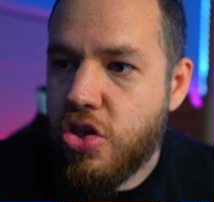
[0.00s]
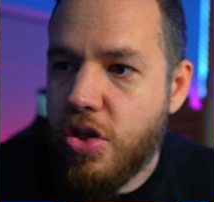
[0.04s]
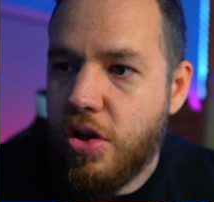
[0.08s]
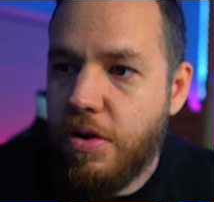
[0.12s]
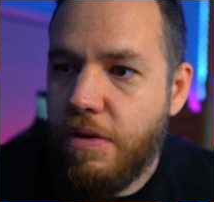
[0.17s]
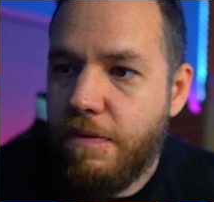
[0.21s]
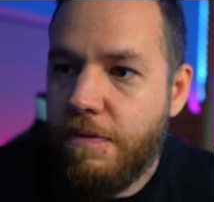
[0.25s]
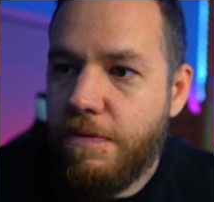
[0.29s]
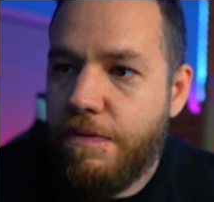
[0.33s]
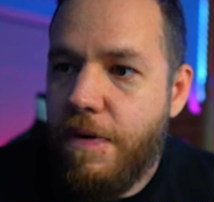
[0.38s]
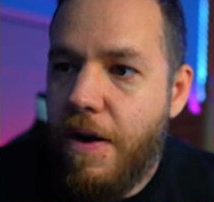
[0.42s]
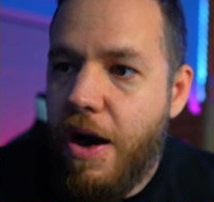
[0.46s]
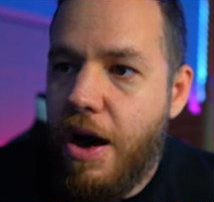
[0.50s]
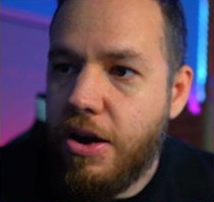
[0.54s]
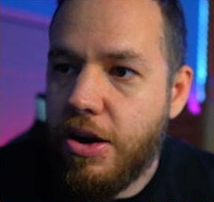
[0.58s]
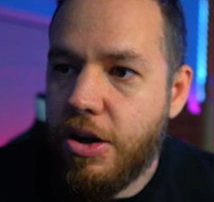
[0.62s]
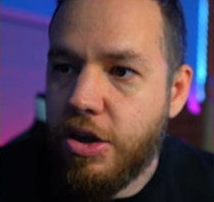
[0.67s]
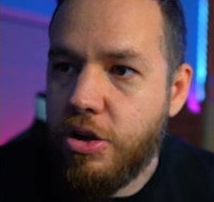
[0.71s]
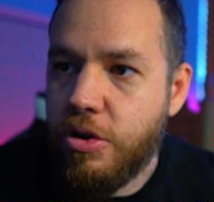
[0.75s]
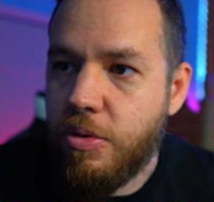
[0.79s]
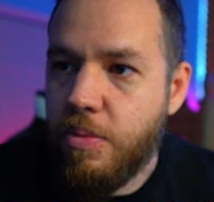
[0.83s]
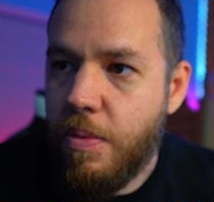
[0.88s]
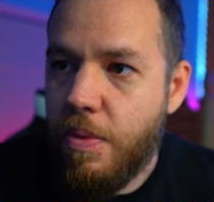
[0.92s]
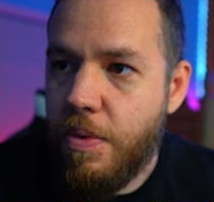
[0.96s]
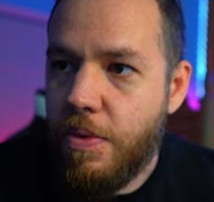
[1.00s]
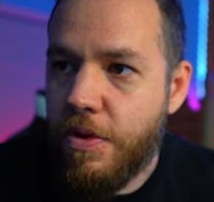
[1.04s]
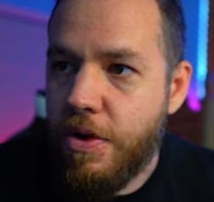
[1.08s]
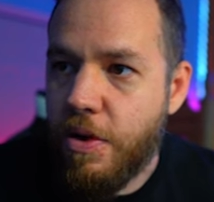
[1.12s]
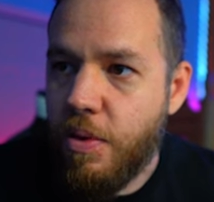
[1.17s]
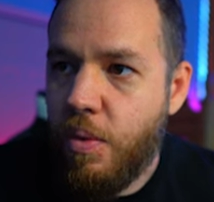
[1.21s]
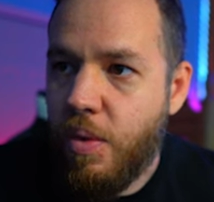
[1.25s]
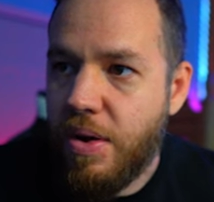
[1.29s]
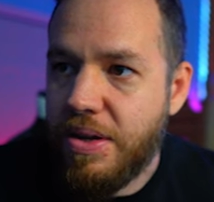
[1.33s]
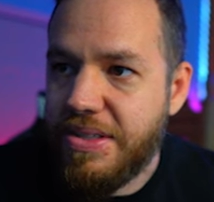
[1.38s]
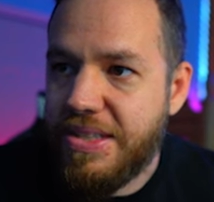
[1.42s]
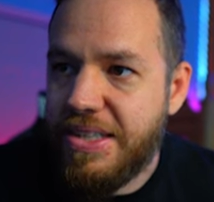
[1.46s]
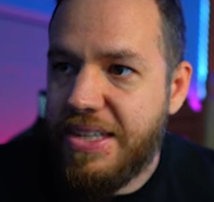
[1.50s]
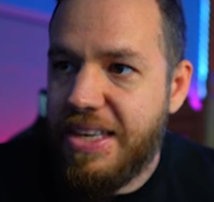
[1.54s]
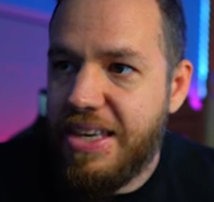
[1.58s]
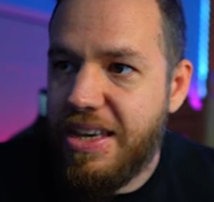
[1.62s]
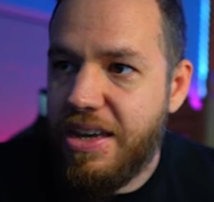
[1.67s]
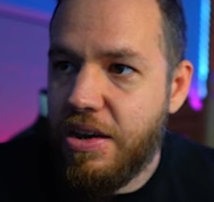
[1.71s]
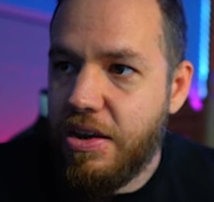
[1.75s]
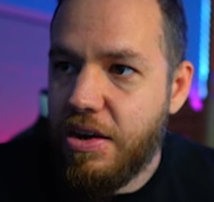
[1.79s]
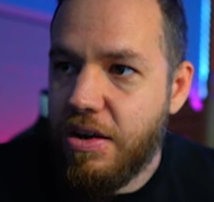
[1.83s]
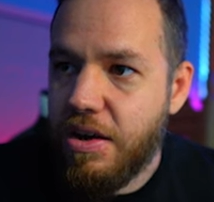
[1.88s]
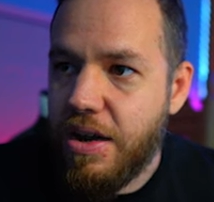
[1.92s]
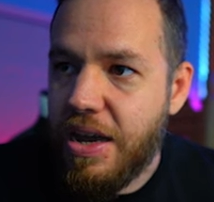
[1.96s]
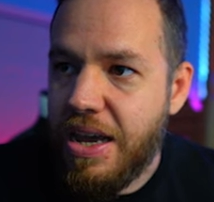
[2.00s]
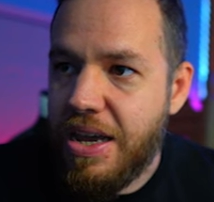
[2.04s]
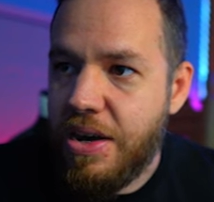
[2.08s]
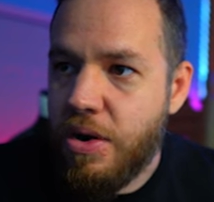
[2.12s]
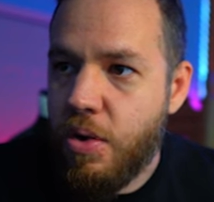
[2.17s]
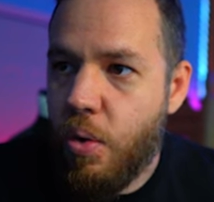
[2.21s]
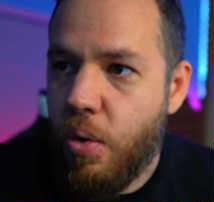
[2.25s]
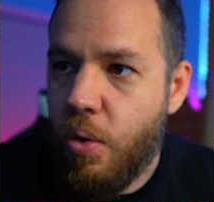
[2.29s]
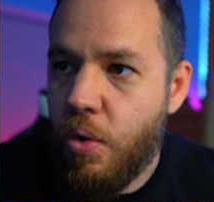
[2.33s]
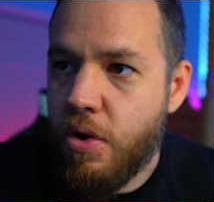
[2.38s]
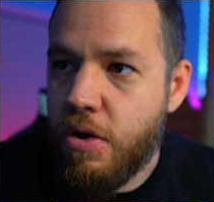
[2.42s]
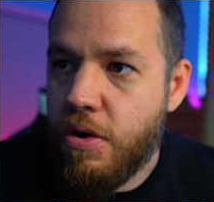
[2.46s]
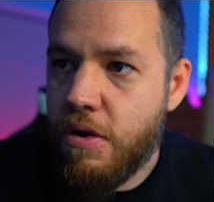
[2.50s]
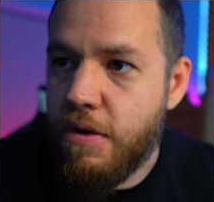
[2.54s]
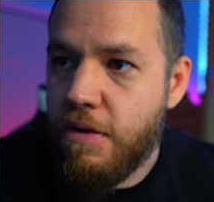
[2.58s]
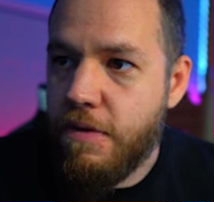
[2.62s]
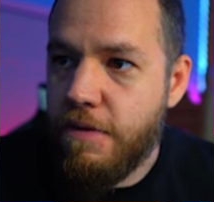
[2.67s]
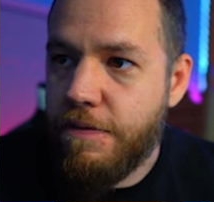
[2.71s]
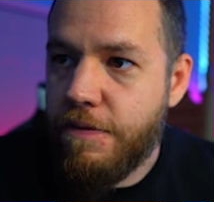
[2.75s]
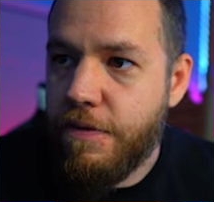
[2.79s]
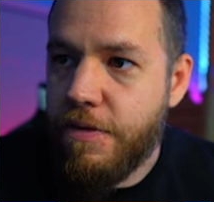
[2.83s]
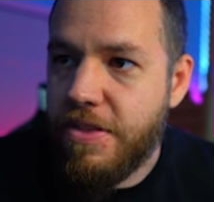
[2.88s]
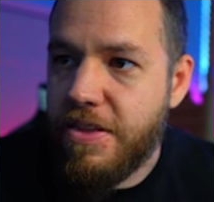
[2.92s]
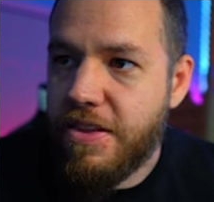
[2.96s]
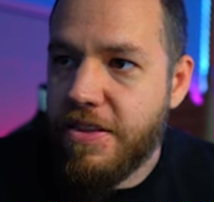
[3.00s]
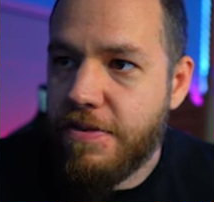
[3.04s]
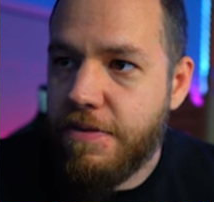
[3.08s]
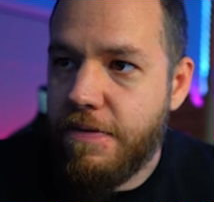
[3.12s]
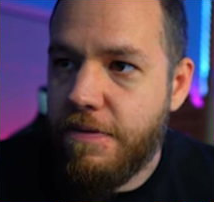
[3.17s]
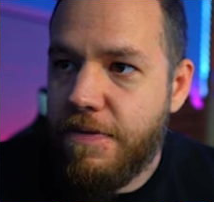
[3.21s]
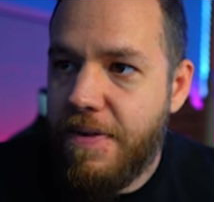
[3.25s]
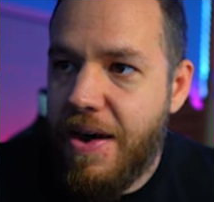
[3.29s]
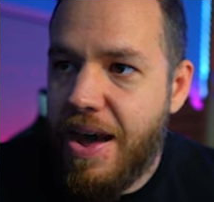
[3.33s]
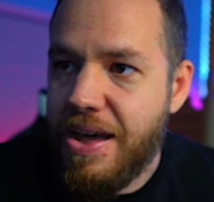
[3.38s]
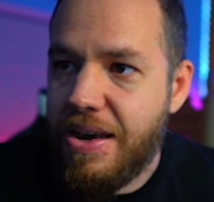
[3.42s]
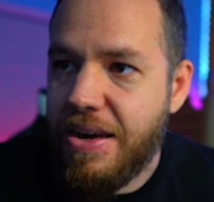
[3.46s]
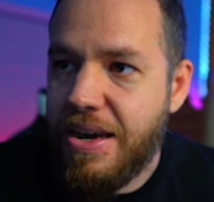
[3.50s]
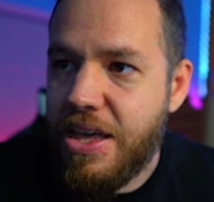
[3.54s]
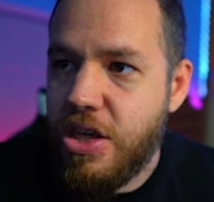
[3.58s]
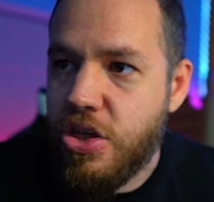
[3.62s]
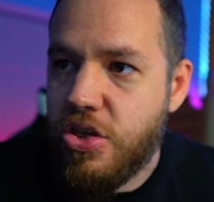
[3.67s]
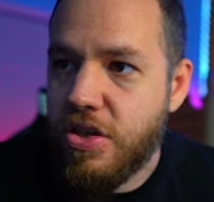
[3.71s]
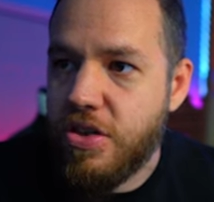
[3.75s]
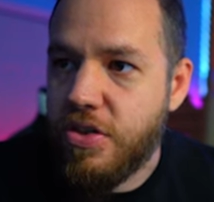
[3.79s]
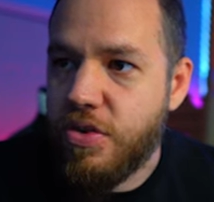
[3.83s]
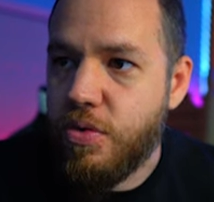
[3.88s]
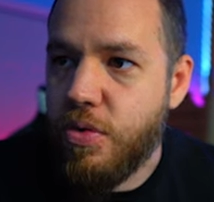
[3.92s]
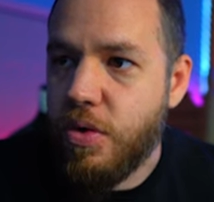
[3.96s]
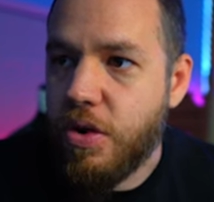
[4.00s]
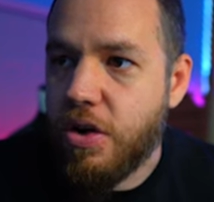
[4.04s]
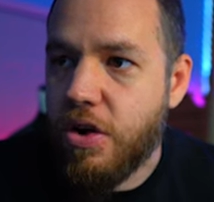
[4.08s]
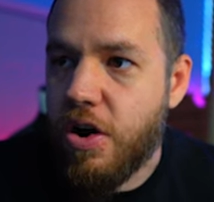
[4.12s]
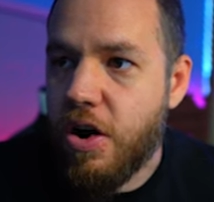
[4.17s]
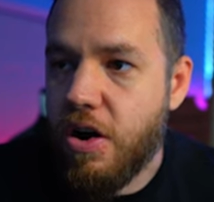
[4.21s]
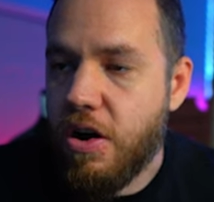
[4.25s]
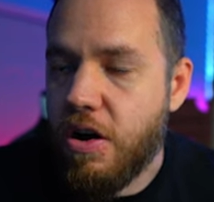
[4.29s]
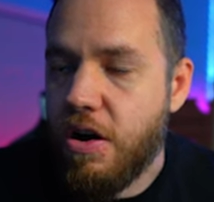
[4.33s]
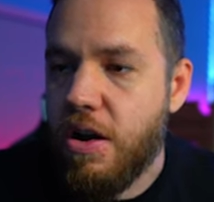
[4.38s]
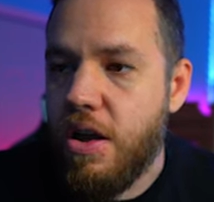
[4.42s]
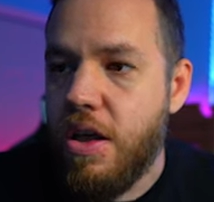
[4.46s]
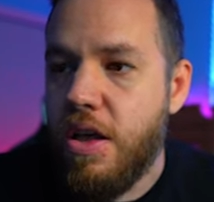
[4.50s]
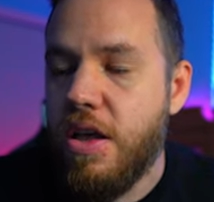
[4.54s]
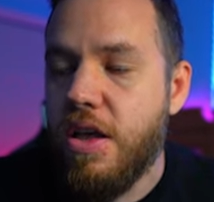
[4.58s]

volume there was here in order for this violation to occur.